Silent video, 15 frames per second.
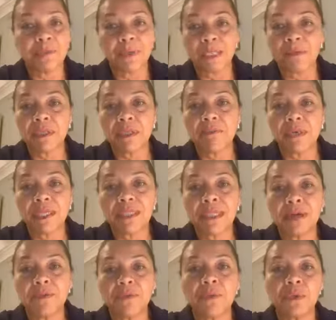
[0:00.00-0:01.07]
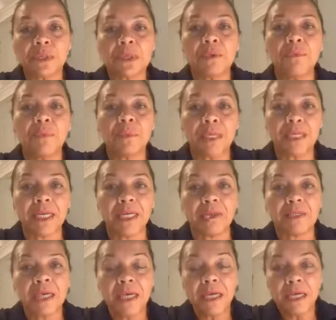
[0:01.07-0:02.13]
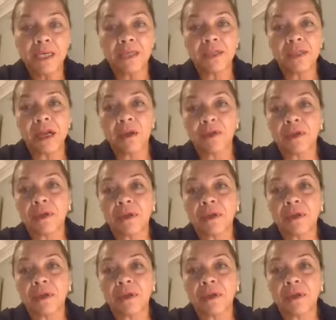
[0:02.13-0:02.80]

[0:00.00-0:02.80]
whether it's myself or somebody else, you know.